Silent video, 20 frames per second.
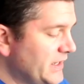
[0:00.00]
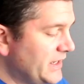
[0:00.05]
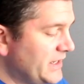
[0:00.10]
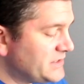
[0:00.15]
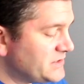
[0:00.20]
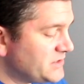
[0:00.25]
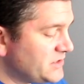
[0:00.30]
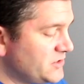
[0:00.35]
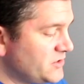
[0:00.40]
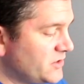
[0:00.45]

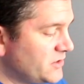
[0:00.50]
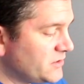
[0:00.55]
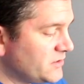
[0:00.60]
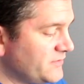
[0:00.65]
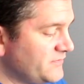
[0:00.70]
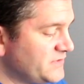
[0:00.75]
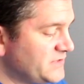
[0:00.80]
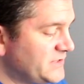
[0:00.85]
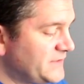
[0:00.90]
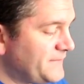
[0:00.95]
is that you can
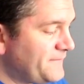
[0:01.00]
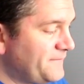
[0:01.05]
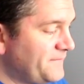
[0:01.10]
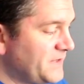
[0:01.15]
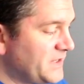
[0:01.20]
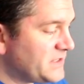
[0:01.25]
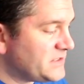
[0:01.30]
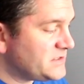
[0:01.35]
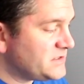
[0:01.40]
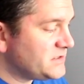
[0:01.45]
obviously
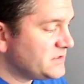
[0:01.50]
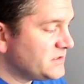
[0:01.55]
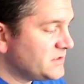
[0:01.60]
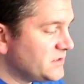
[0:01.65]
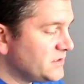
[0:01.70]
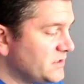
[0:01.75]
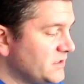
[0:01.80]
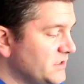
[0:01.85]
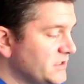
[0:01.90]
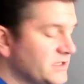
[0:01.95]
fit
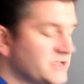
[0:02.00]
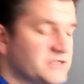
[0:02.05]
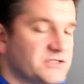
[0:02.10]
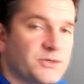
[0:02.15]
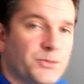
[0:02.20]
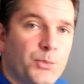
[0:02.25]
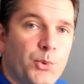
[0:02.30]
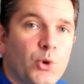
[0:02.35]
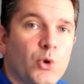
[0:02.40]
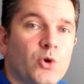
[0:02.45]
a
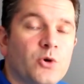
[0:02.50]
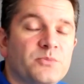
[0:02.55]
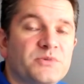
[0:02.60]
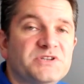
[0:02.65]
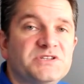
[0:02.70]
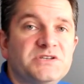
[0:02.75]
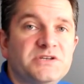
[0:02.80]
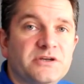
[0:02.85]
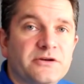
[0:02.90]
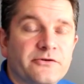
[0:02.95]
support
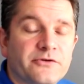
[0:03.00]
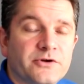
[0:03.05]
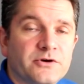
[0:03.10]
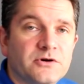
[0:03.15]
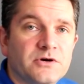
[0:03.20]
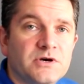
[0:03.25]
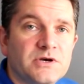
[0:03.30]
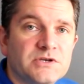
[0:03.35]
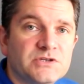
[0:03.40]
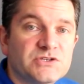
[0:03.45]
material,